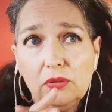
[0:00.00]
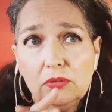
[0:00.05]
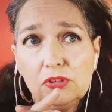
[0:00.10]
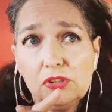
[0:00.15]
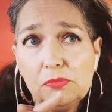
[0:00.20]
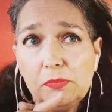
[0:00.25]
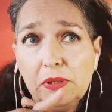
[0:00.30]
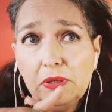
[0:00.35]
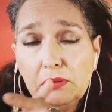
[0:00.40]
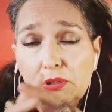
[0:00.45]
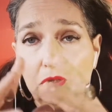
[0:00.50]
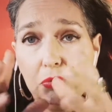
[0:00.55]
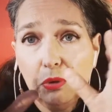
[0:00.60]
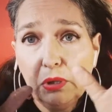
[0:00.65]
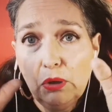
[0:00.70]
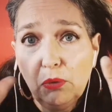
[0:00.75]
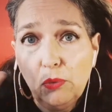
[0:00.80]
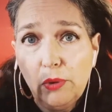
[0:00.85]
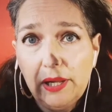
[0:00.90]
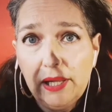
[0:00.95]

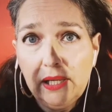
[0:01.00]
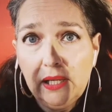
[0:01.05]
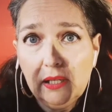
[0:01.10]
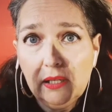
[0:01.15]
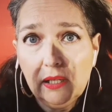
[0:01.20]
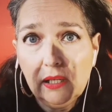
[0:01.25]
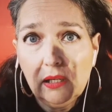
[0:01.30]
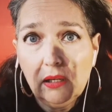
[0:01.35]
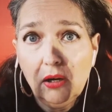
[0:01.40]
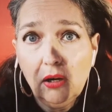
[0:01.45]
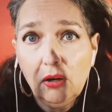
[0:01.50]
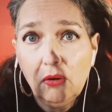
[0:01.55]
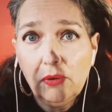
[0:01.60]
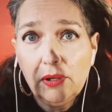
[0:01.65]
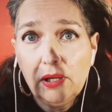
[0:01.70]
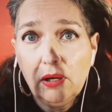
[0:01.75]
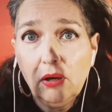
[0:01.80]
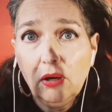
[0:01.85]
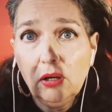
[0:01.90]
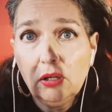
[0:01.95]
spiritual awakening
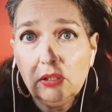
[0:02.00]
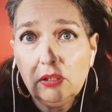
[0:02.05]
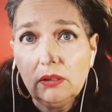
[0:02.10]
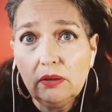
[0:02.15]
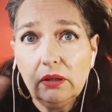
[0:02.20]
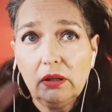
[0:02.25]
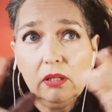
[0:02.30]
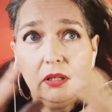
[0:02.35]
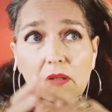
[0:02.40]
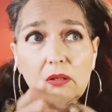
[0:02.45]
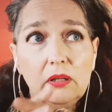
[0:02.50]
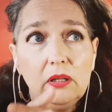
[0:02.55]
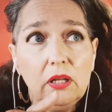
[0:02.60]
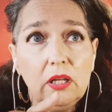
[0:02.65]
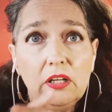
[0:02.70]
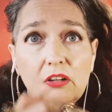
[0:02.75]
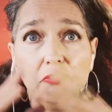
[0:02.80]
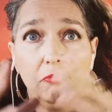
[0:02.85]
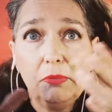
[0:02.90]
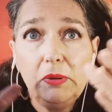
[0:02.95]
going on. A
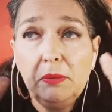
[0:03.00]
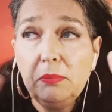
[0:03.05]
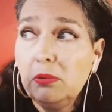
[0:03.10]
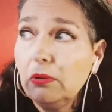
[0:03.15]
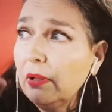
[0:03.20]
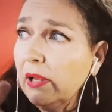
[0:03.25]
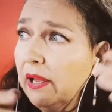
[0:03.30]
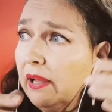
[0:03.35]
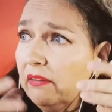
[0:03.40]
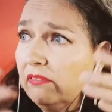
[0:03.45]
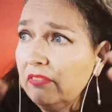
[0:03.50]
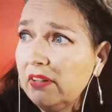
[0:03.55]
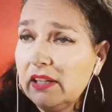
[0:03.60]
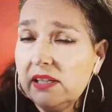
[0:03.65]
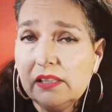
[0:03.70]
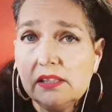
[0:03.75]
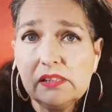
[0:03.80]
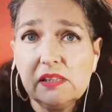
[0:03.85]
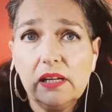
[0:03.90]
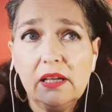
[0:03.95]
lot of people have
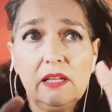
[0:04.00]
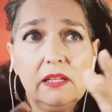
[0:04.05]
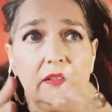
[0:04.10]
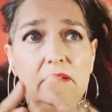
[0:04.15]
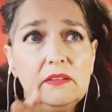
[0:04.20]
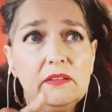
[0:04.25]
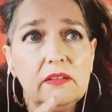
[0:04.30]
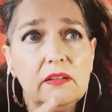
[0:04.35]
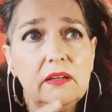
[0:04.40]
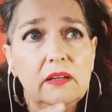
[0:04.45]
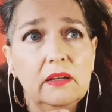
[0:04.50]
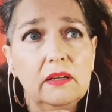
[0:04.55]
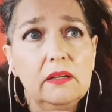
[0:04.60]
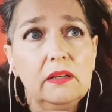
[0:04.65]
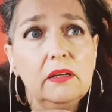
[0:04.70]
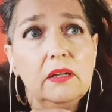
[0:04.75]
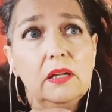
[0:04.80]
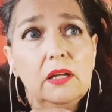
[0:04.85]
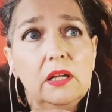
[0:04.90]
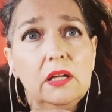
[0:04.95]
this, and
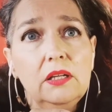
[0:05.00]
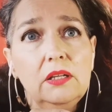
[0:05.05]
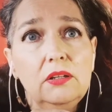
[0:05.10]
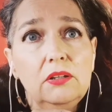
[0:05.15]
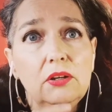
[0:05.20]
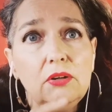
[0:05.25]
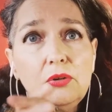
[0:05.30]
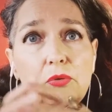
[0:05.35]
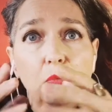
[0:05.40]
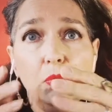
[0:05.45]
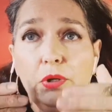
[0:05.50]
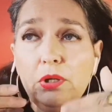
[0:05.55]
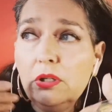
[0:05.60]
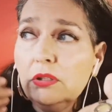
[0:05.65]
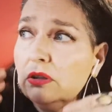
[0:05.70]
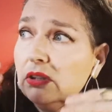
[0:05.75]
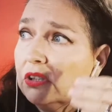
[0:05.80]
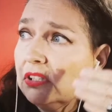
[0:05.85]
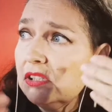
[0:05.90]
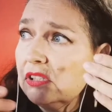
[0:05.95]
the
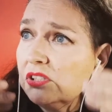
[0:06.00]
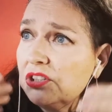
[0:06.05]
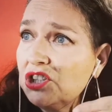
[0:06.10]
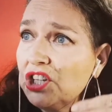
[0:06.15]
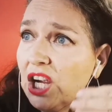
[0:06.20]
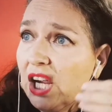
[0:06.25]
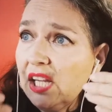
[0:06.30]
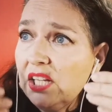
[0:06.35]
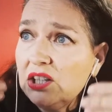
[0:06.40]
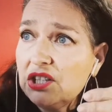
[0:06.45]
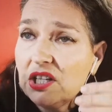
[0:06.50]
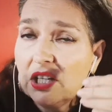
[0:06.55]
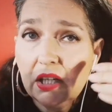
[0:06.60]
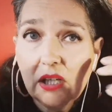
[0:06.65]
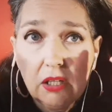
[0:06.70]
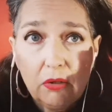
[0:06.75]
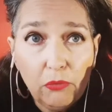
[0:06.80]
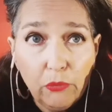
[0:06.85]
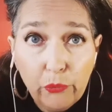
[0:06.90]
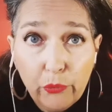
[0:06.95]
world is
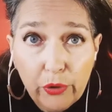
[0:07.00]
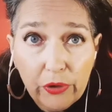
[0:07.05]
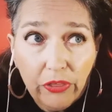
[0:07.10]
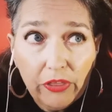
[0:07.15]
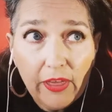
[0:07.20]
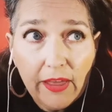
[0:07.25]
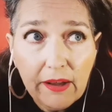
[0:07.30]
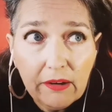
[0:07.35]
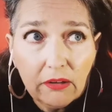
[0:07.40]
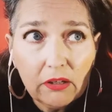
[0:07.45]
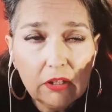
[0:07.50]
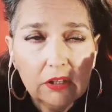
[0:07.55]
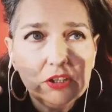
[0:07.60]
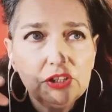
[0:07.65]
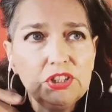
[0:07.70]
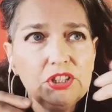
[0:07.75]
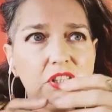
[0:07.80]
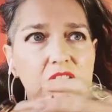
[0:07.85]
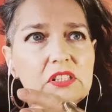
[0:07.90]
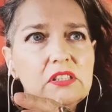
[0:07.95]
changing with their
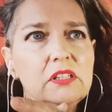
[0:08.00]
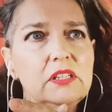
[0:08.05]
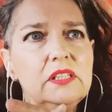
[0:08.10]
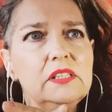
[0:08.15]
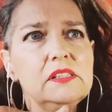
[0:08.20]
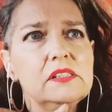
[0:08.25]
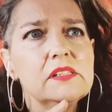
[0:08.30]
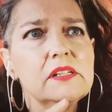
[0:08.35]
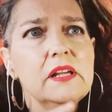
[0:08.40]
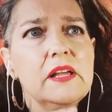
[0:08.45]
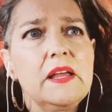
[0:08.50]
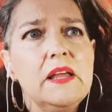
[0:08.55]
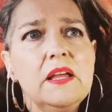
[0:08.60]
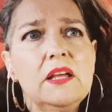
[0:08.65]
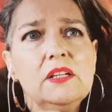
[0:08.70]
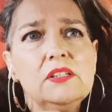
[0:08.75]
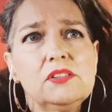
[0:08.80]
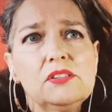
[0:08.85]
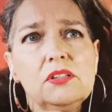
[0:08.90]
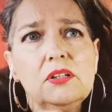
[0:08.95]
consciousness.
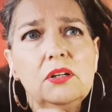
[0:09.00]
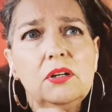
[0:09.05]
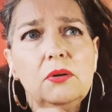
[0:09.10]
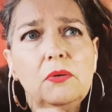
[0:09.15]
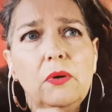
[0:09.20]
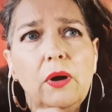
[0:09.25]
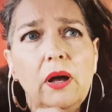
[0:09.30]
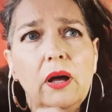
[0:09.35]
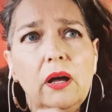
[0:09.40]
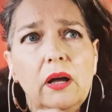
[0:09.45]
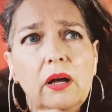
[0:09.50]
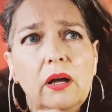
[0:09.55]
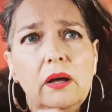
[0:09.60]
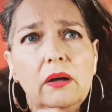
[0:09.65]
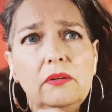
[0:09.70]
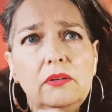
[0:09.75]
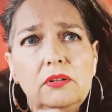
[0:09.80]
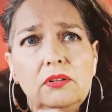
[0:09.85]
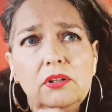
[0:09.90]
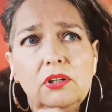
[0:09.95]
So,
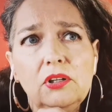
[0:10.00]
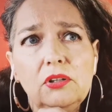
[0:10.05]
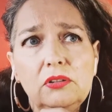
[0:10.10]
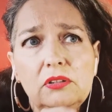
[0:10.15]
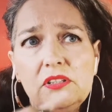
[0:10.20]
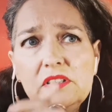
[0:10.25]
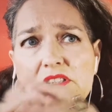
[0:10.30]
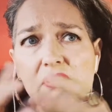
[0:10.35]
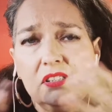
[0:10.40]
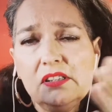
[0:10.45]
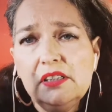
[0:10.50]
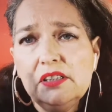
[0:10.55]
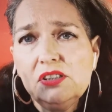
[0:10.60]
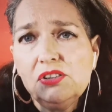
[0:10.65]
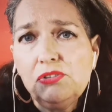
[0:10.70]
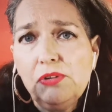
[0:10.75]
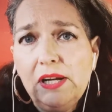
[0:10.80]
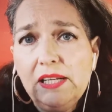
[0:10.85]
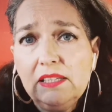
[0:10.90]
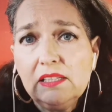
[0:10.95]
this
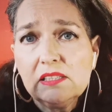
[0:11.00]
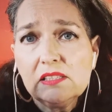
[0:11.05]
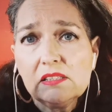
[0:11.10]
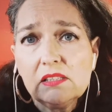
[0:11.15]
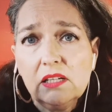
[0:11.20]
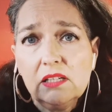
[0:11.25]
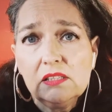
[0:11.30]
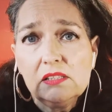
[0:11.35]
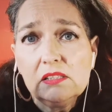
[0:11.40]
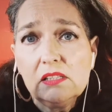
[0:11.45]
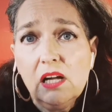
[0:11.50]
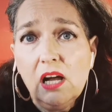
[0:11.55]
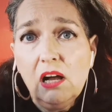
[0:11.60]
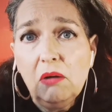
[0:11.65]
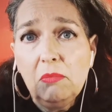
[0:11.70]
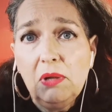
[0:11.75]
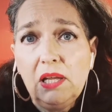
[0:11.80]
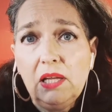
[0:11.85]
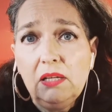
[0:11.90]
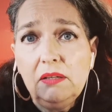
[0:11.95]
threat is
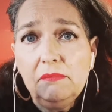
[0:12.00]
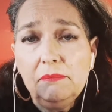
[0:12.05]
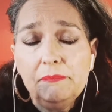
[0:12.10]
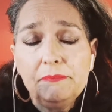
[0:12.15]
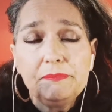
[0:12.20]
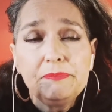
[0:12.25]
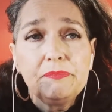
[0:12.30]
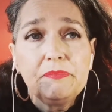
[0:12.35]
coming,